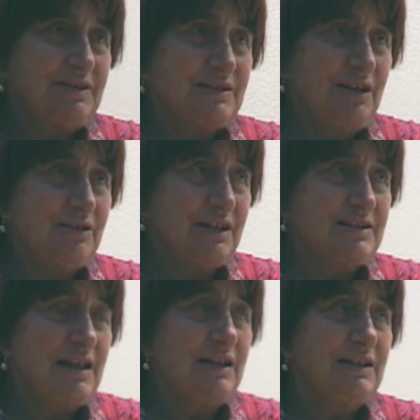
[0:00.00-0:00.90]
it's not
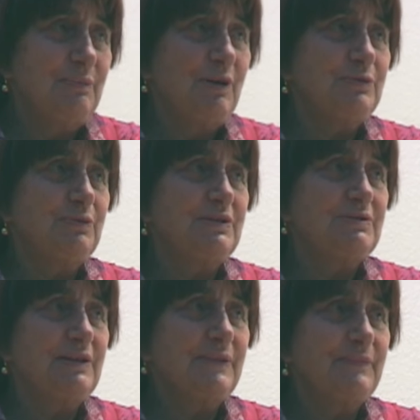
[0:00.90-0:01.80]
exactly about
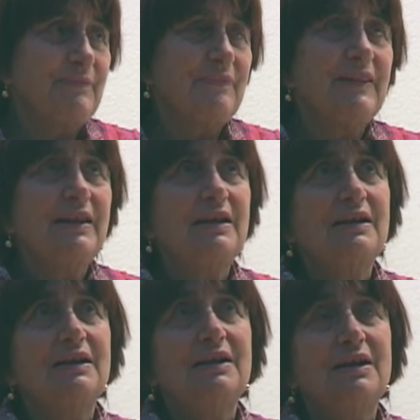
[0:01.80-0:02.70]
wandering.
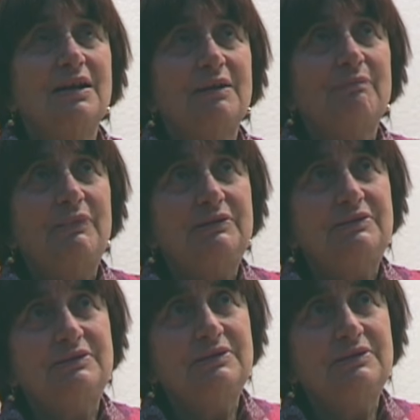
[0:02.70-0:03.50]
But